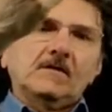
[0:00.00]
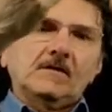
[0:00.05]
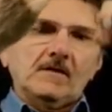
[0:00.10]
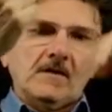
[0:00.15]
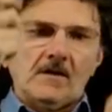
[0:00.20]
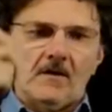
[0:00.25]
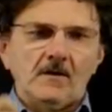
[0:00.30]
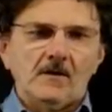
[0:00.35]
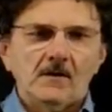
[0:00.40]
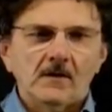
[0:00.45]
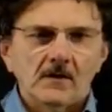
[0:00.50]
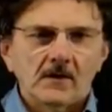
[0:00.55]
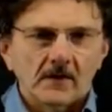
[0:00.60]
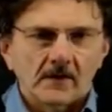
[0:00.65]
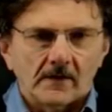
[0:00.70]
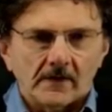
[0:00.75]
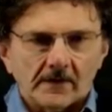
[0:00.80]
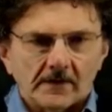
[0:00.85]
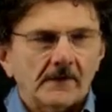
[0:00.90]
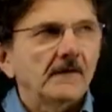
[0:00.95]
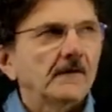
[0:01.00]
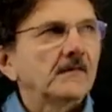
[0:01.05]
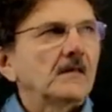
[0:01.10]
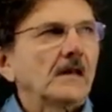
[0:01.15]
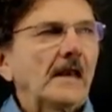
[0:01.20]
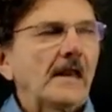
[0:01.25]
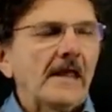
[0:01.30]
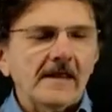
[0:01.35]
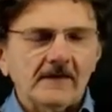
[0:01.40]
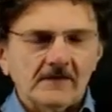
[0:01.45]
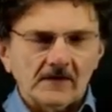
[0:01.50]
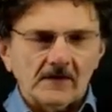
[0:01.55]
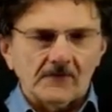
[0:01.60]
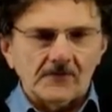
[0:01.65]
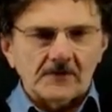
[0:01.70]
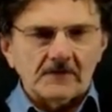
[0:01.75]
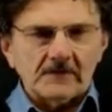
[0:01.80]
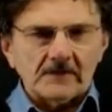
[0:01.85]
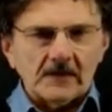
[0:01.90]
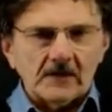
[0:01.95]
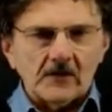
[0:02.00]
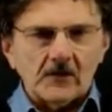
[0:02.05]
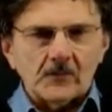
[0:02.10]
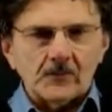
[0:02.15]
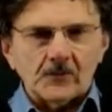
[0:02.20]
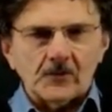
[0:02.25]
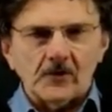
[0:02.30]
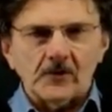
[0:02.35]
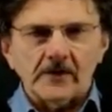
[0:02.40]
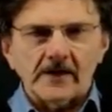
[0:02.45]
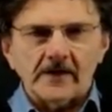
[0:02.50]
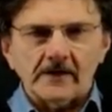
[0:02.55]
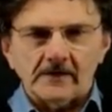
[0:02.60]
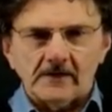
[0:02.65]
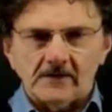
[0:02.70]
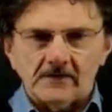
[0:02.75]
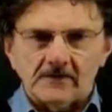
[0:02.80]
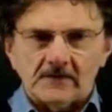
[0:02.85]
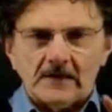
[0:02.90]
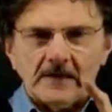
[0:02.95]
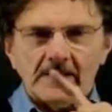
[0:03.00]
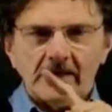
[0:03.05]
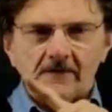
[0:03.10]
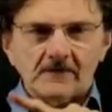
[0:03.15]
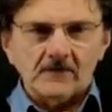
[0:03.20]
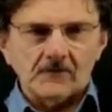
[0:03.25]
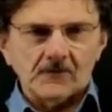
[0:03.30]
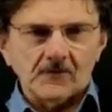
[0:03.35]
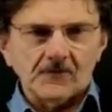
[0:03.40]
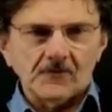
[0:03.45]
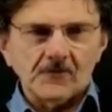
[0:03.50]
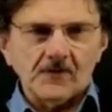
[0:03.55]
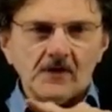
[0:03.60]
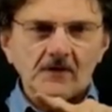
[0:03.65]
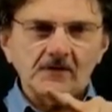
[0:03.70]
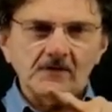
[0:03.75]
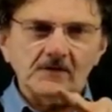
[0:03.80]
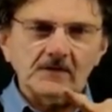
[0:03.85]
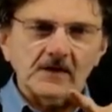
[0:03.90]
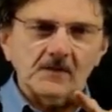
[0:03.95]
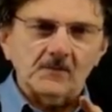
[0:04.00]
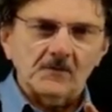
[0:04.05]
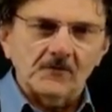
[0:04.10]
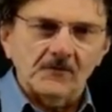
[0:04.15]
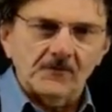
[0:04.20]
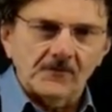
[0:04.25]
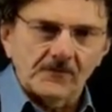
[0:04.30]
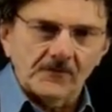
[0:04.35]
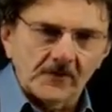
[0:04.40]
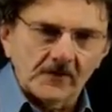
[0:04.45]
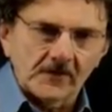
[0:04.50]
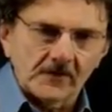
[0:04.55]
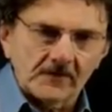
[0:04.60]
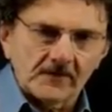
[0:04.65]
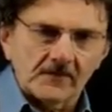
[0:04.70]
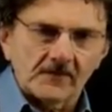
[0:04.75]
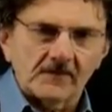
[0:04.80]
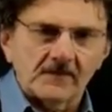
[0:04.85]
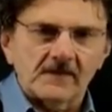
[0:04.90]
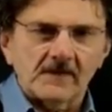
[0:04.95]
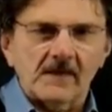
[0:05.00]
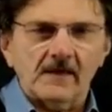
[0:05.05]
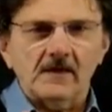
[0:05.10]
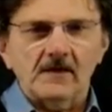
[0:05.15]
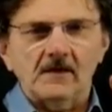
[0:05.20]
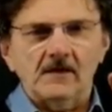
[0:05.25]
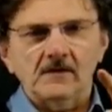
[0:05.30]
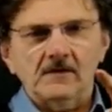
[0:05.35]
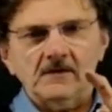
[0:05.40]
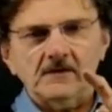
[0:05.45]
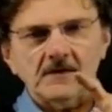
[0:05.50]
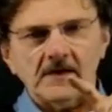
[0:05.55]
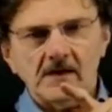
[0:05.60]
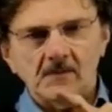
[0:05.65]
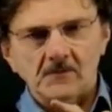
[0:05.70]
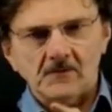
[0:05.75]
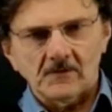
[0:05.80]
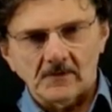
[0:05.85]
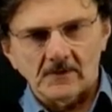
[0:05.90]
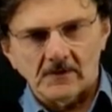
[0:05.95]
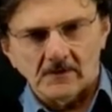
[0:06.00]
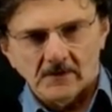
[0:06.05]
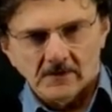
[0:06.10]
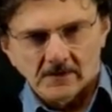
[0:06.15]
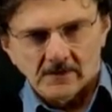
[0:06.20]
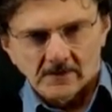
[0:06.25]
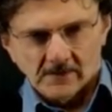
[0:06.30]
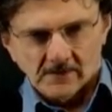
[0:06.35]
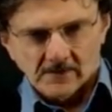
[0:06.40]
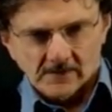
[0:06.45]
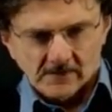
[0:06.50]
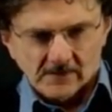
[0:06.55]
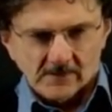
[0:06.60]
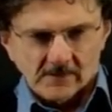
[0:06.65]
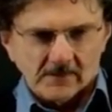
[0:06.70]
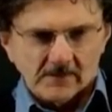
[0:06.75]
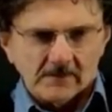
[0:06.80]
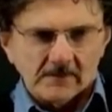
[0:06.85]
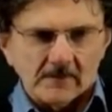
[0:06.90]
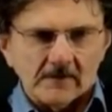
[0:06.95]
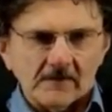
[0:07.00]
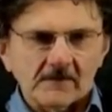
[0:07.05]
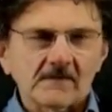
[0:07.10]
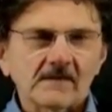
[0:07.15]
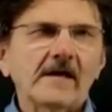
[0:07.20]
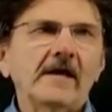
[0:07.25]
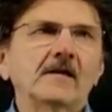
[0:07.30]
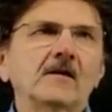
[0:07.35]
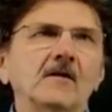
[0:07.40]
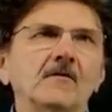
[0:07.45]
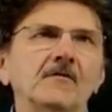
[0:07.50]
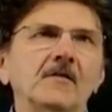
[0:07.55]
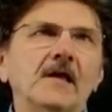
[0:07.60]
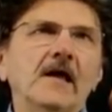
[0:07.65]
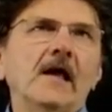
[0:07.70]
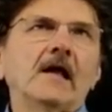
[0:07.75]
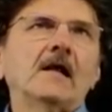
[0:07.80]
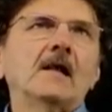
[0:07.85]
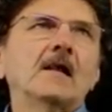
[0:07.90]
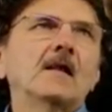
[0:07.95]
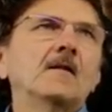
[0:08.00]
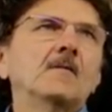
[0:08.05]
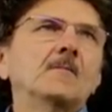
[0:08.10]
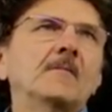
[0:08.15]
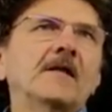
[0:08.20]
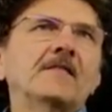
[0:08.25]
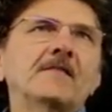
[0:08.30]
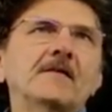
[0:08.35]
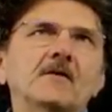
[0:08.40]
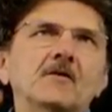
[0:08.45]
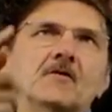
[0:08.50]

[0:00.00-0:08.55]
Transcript: So the length of the scalar product is the length of the first times the first second times the sine of the angle, but they're